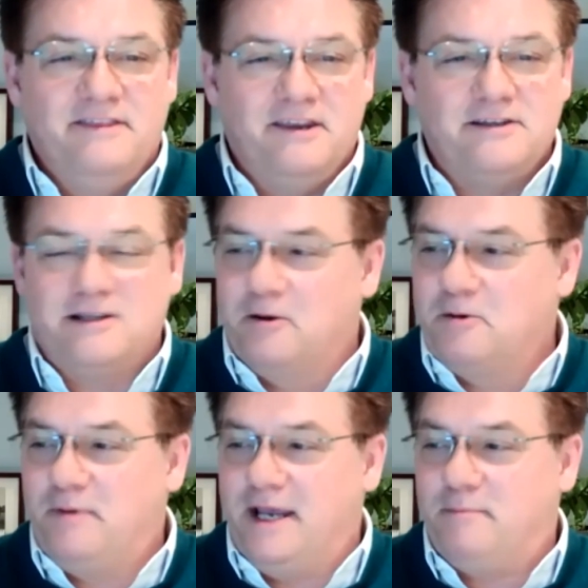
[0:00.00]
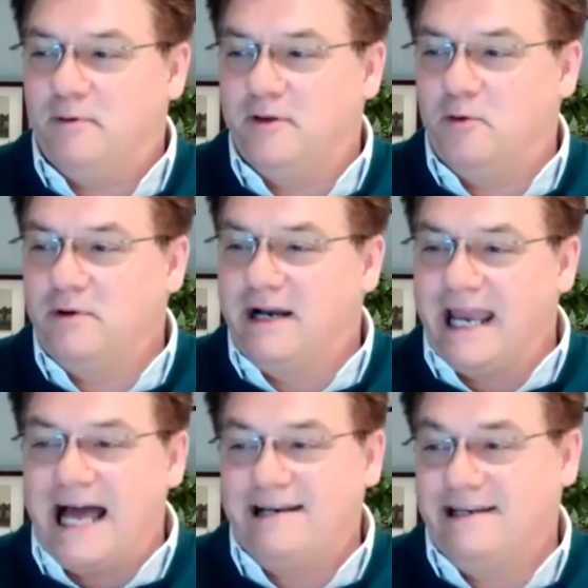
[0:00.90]
that there's a lot of people that would
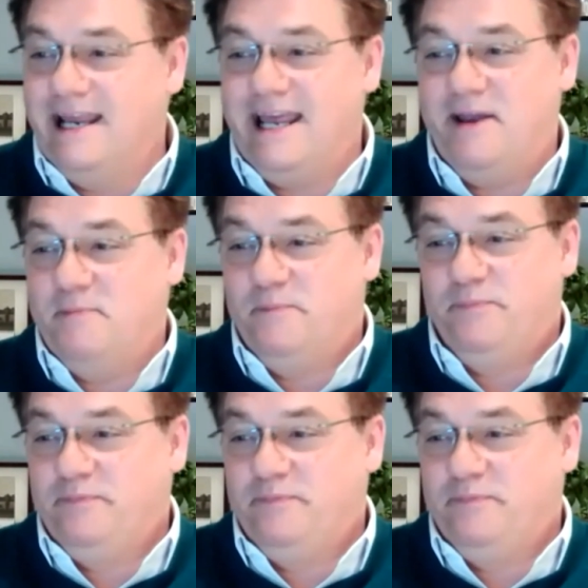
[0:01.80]
gladly,